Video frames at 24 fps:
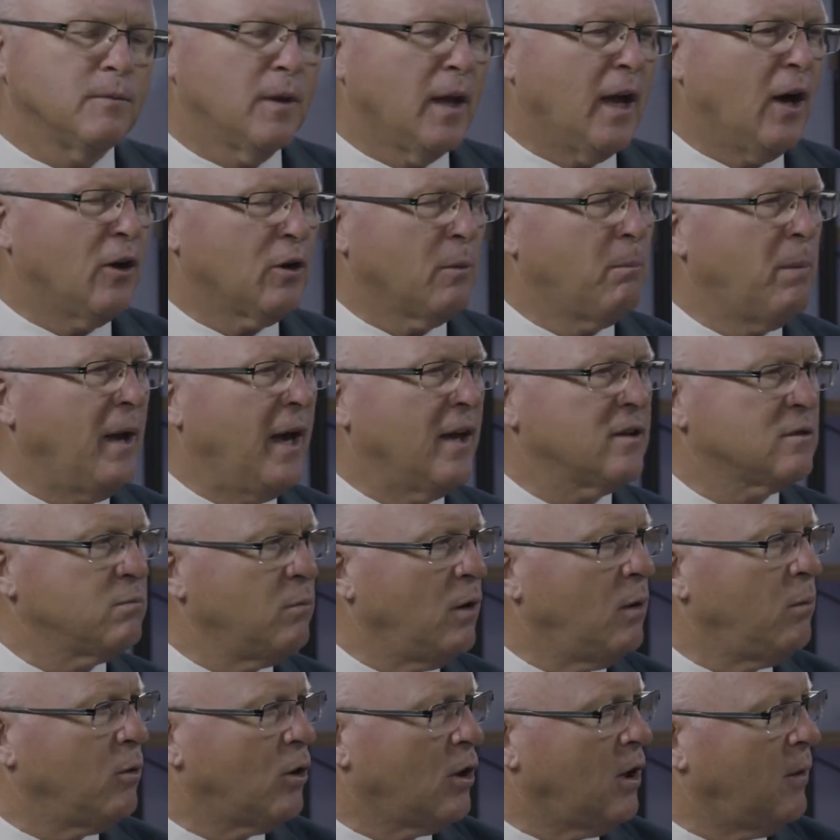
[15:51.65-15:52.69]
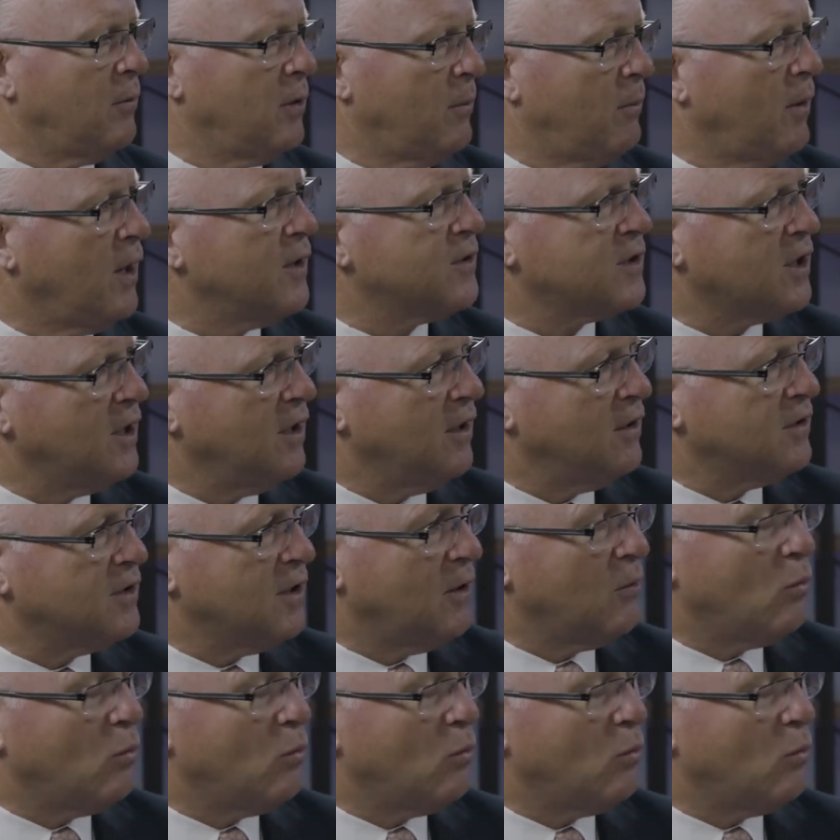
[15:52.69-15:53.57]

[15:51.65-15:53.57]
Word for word: how to pass bubble gum to bus kids. And